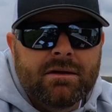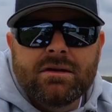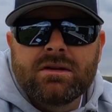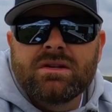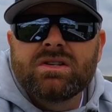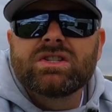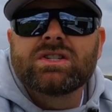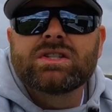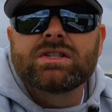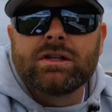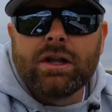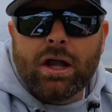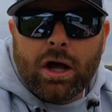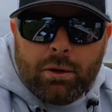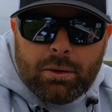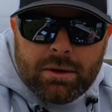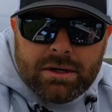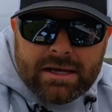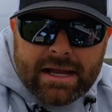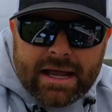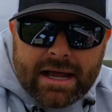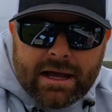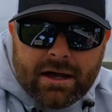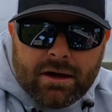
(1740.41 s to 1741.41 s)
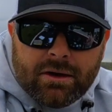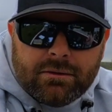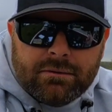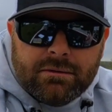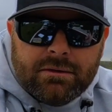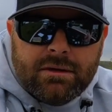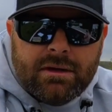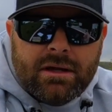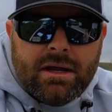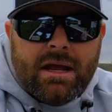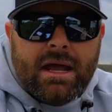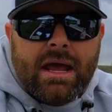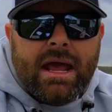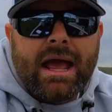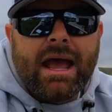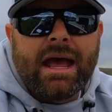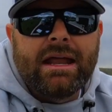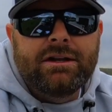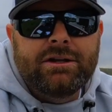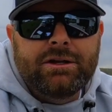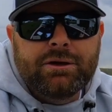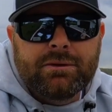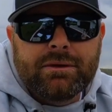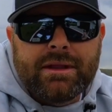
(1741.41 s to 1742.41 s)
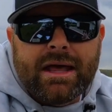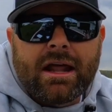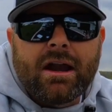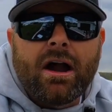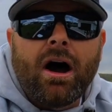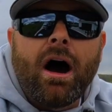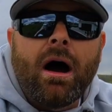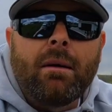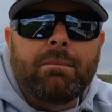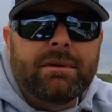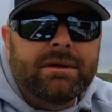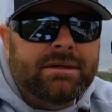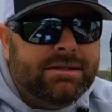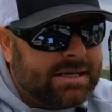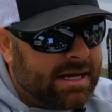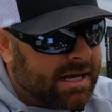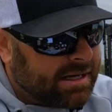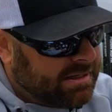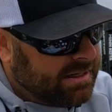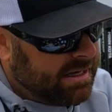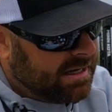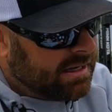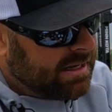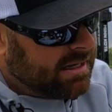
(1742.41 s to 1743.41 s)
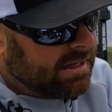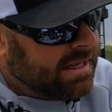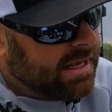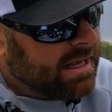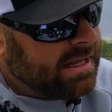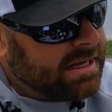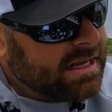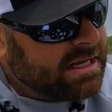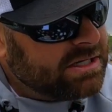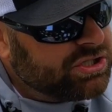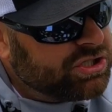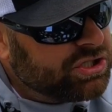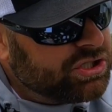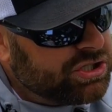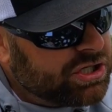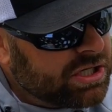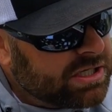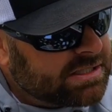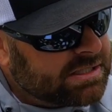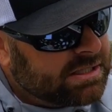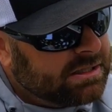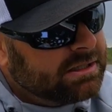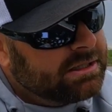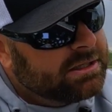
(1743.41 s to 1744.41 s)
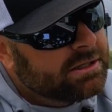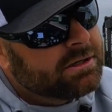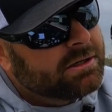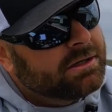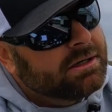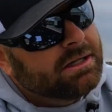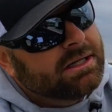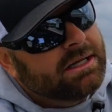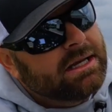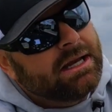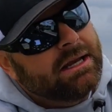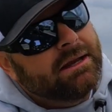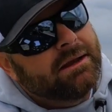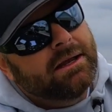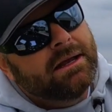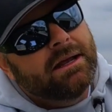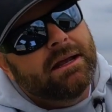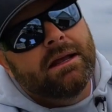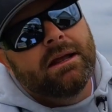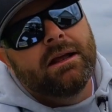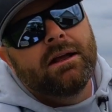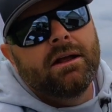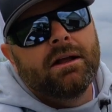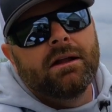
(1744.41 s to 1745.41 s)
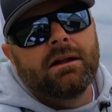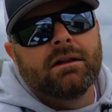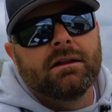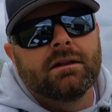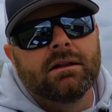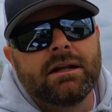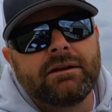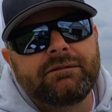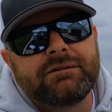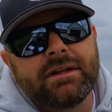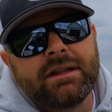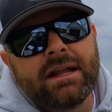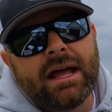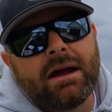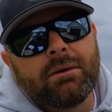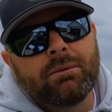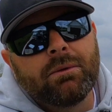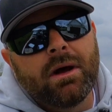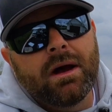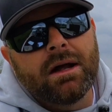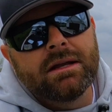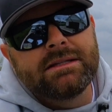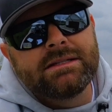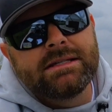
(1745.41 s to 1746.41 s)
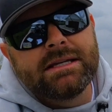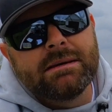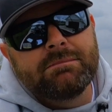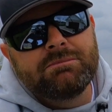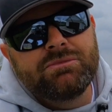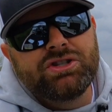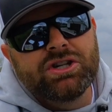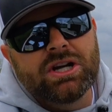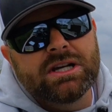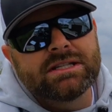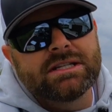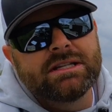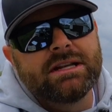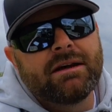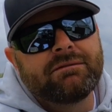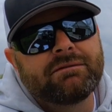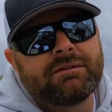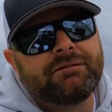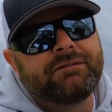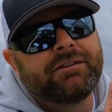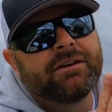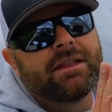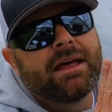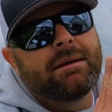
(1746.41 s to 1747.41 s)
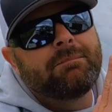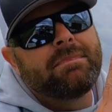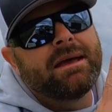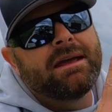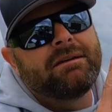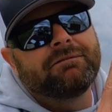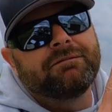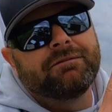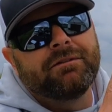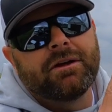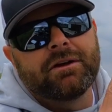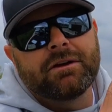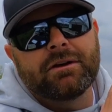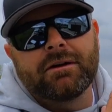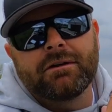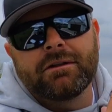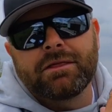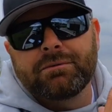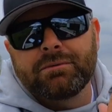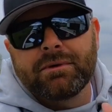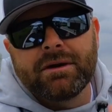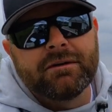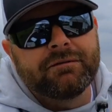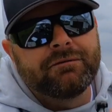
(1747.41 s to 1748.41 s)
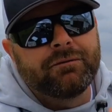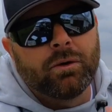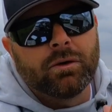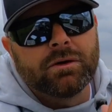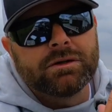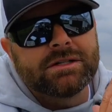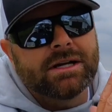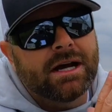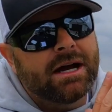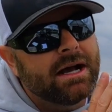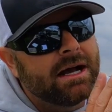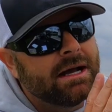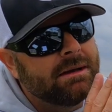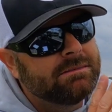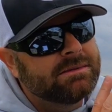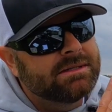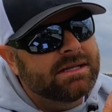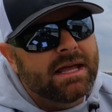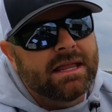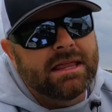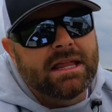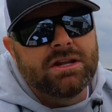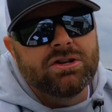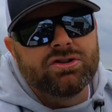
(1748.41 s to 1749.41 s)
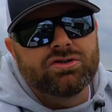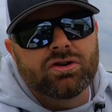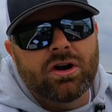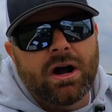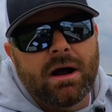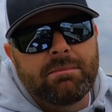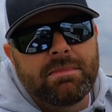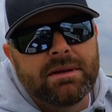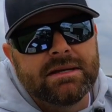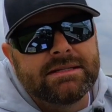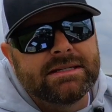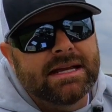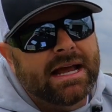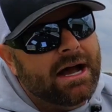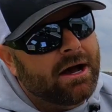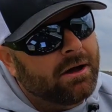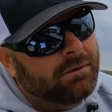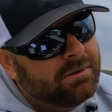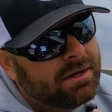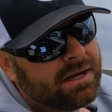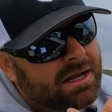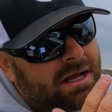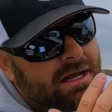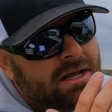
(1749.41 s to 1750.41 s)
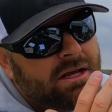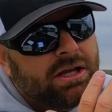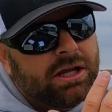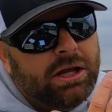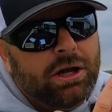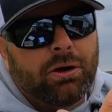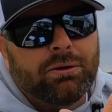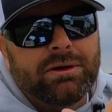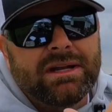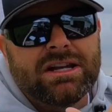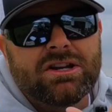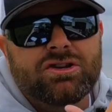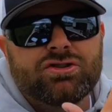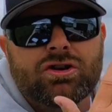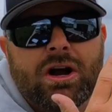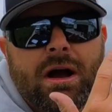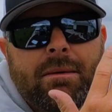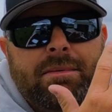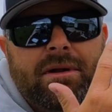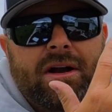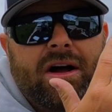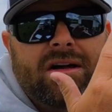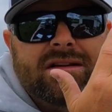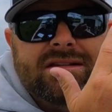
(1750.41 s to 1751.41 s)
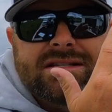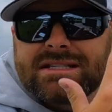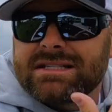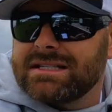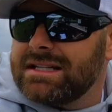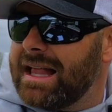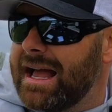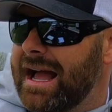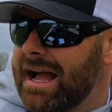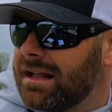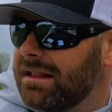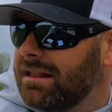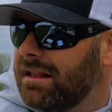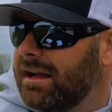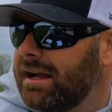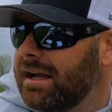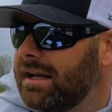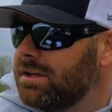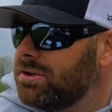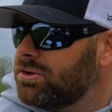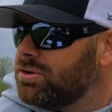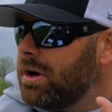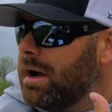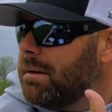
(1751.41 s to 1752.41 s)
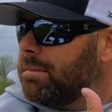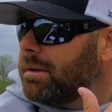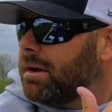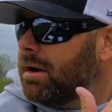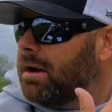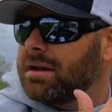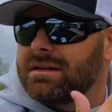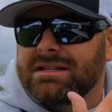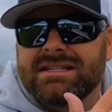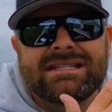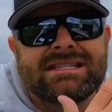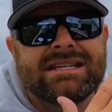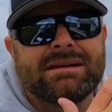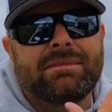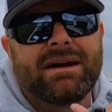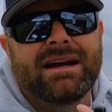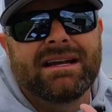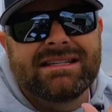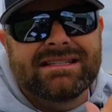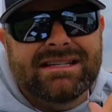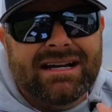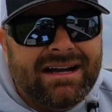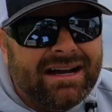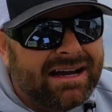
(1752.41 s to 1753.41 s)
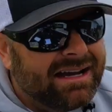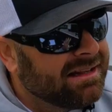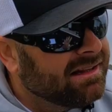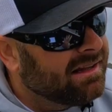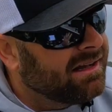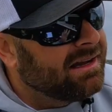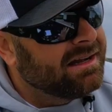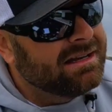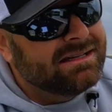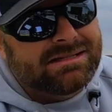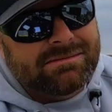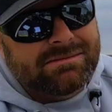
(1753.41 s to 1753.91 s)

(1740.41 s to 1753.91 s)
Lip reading: slowing down and doing that hopping technique. Again, it's just literally lifting that rod tip just enough to feel that bait flutter 3 or 4 times and then drop it down. You don't need to drop it on slack line, drop it on semi-tight line,